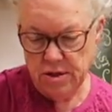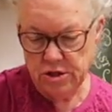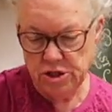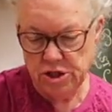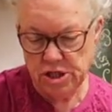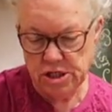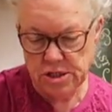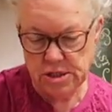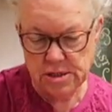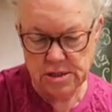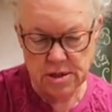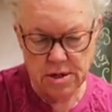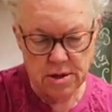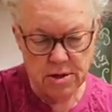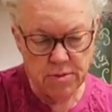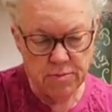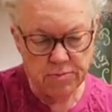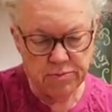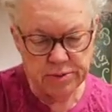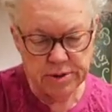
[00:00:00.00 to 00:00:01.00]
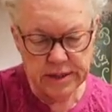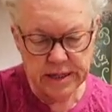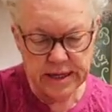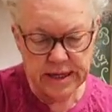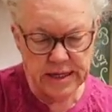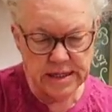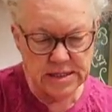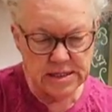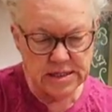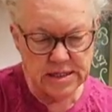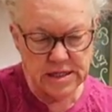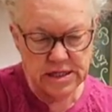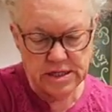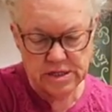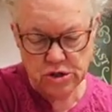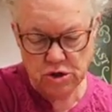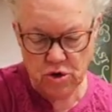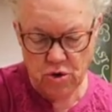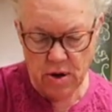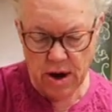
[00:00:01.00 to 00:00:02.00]
Just place
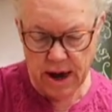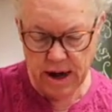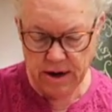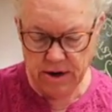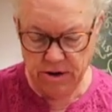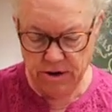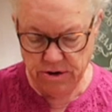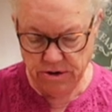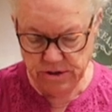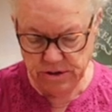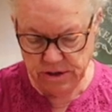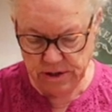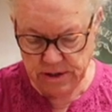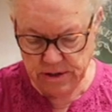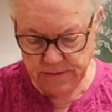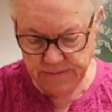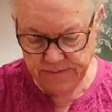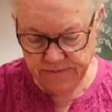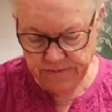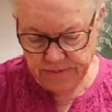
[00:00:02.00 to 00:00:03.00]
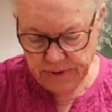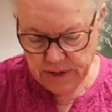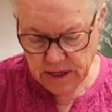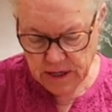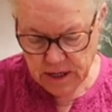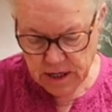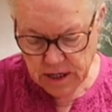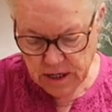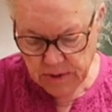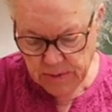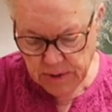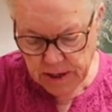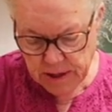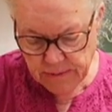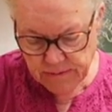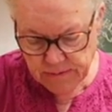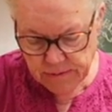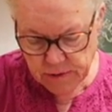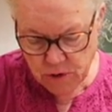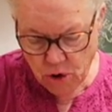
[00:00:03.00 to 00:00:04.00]
these crackers. Let me
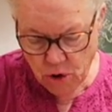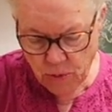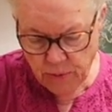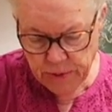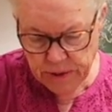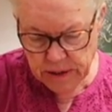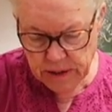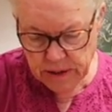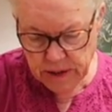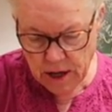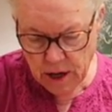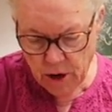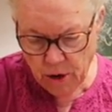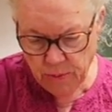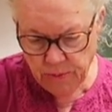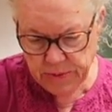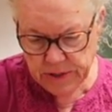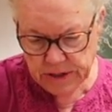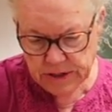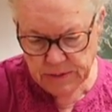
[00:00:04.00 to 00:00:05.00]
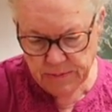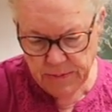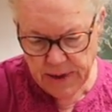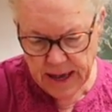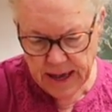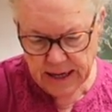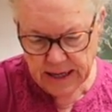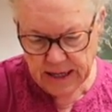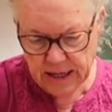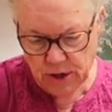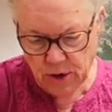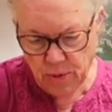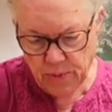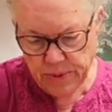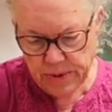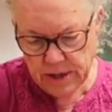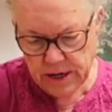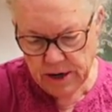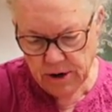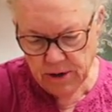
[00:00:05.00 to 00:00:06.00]
help this bag get
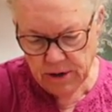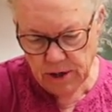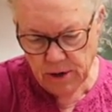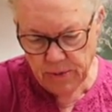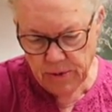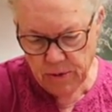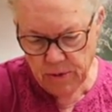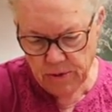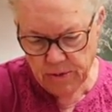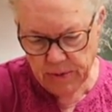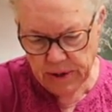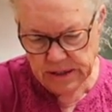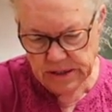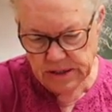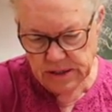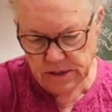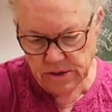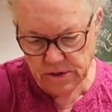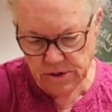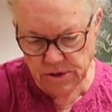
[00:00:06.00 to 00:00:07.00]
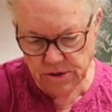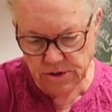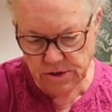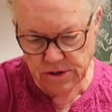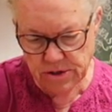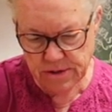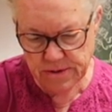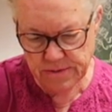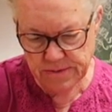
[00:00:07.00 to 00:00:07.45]
opened here a little bit with my scissors.